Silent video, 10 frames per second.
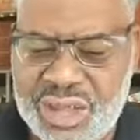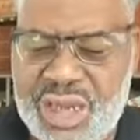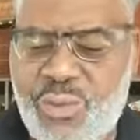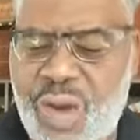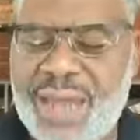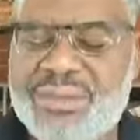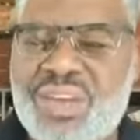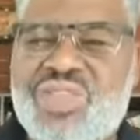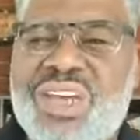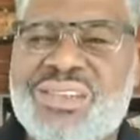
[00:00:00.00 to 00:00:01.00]
It
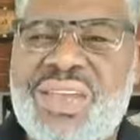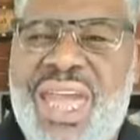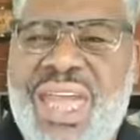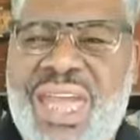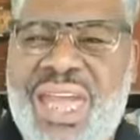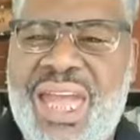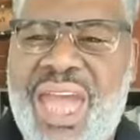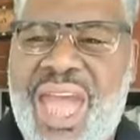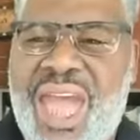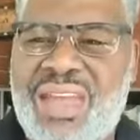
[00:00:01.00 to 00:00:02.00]
wasn't just
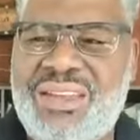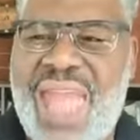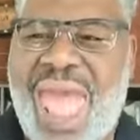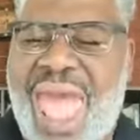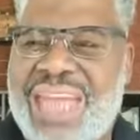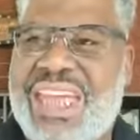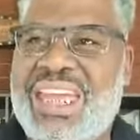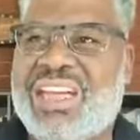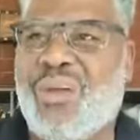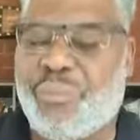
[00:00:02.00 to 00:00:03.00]
a
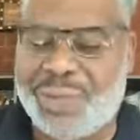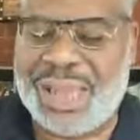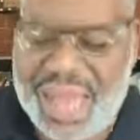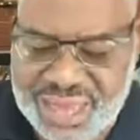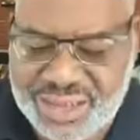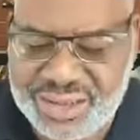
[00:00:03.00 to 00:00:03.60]
nagging complaint.